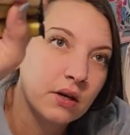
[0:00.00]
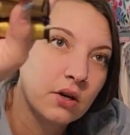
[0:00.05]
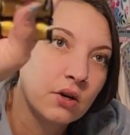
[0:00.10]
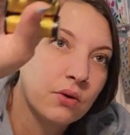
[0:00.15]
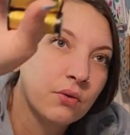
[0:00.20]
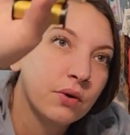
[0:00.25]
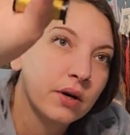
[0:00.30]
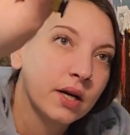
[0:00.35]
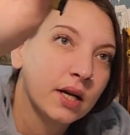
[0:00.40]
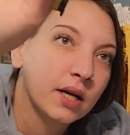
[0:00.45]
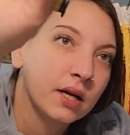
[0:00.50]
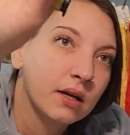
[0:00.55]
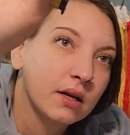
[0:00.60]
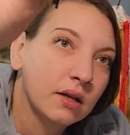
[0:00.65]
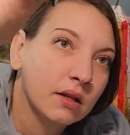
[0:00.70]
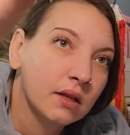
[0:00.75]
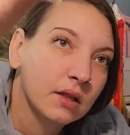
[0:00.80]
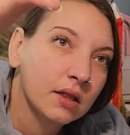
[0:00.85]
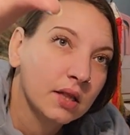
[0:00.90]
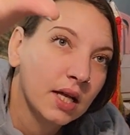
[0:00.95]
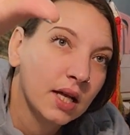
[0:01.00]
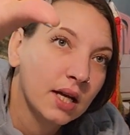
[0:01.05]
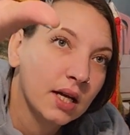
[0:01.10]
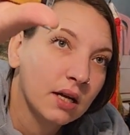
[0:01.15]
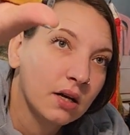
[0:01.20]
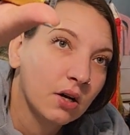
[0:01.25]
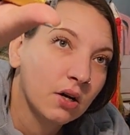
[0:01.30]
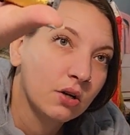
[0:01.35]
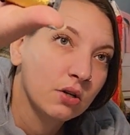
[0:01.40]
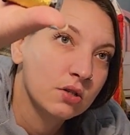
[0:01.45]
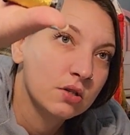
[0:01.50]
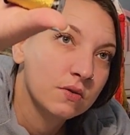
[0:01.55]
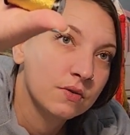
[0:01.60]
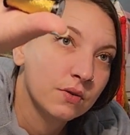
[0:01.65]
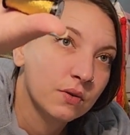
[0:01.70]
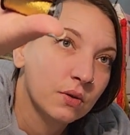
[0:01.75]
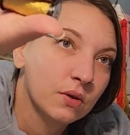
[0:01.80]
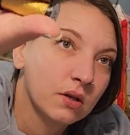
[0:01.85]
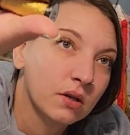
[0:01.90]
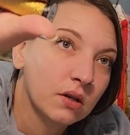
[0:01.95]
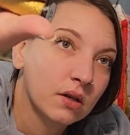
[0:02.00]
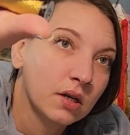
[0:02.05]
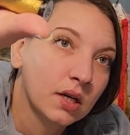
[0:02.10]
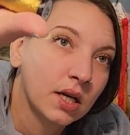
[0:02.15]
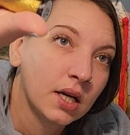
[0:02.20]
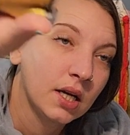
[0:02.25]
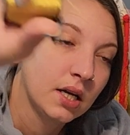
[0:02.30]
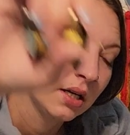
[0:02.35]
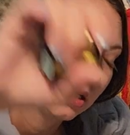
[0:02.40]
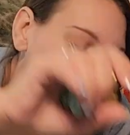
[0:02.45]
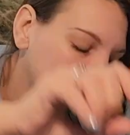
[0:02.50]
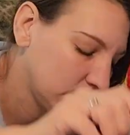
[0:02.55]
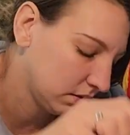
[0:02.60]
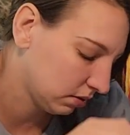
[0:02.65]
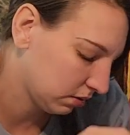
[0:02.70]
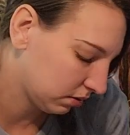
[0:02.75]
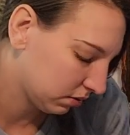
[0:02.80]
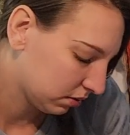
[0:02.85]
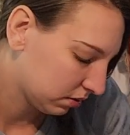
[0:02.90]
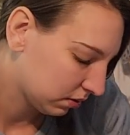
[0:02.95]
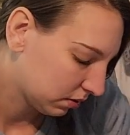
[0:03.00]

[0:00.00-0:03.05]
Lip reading: Krennic that it calls for in